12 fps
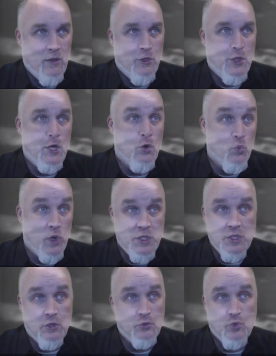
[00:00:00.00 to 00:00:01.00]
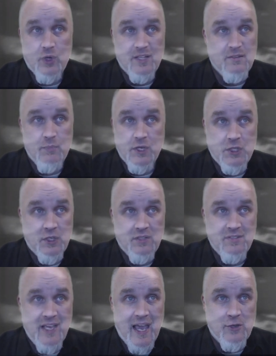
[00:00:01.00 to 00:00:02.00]
The original
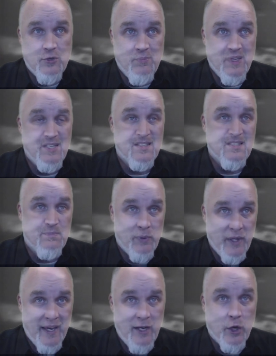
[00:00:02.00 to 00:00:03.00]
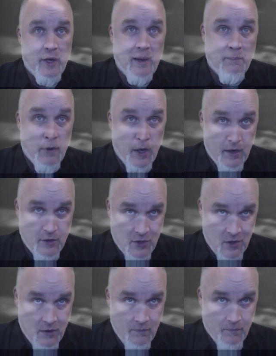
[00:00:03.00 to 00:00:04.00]
transmissions had to be displayed on a
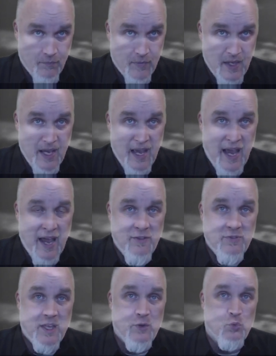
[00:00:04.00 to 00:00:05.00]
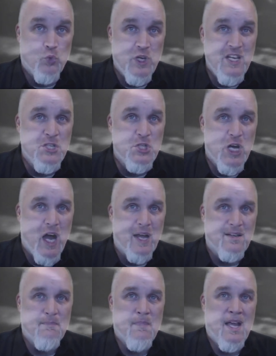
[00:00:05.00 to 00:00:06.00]
monitor and then
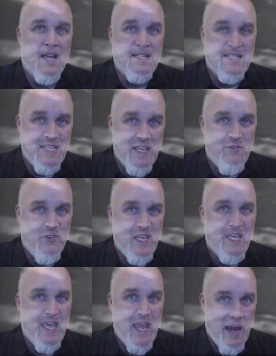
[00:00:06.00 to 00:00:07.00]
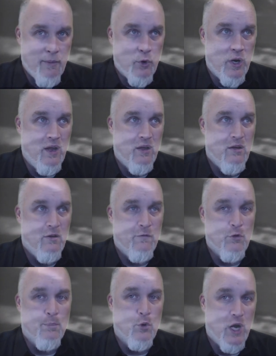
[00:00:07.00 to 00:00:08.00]
reshot by a TV camera
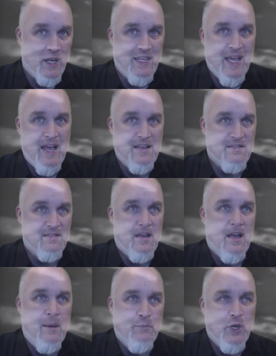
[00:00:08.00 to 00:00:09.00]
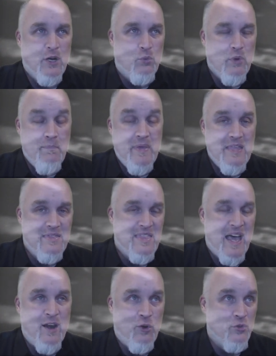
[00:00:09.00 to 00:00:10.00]
for broadcast. I'm going to repeat
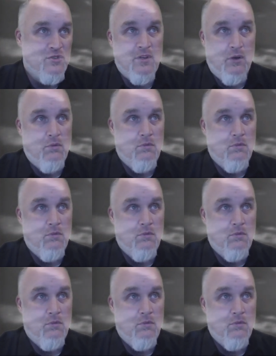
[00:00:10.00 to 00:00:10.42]
that also.